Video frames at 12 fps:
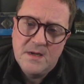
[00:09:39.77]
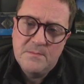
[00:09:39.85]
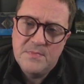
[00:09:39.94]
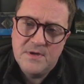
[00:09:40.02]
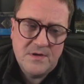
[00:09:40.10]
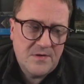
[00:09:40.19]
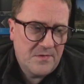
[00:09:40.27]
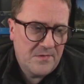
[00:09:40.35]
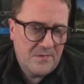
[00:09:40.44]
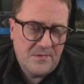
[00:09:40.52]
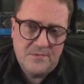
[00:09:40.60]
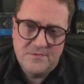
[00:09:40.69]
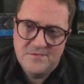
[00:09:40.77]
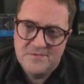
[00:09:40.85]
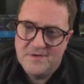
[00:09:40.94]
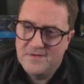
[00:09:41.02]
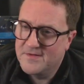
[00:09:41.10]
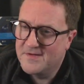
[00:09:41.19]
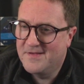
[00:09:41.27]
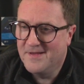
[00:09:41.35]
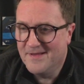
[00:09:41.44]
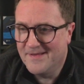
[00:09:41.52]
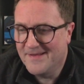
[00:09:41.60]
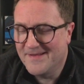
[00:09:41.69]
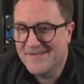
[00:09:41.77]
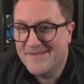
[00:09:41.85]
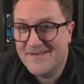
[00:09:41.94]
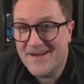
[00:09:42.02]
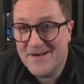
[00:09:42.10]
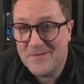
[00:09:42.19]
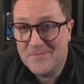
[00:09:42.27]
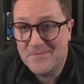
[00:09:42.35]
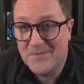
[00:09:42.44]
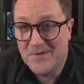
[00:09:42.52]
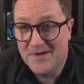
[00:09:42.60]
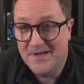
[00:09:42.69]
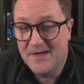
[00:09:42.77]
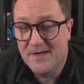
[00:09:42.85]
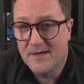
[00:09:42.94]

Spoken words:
because, and this is kind of funny.